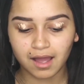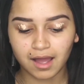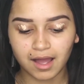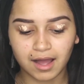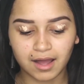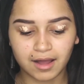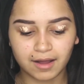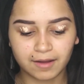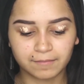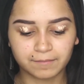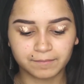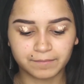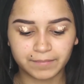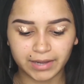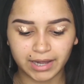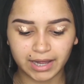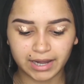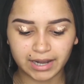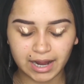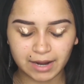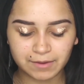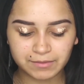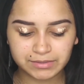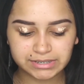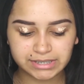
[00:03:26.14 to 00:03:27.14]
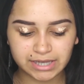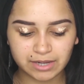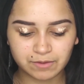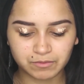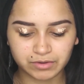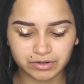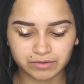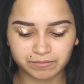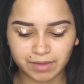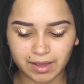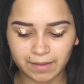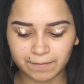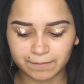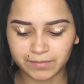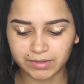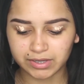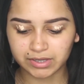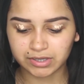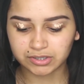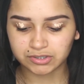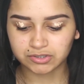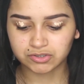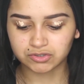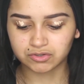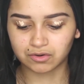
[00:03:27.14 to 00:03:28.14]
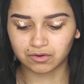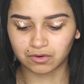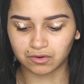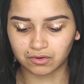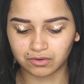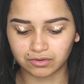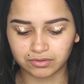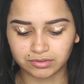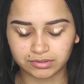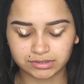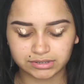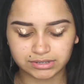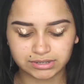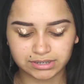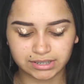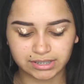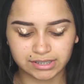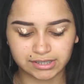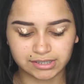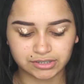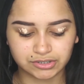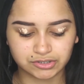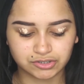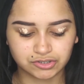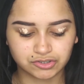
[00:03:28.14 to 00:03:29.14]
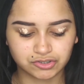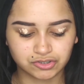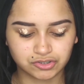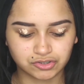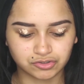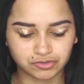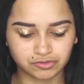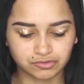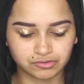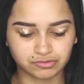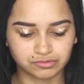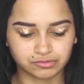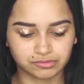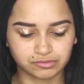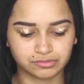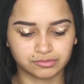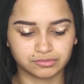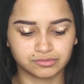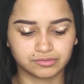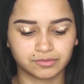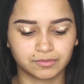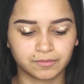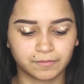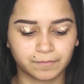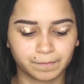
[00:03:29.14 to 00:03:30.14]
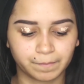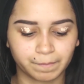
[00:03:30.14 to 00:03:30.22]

But I would say one of my biggest goals is to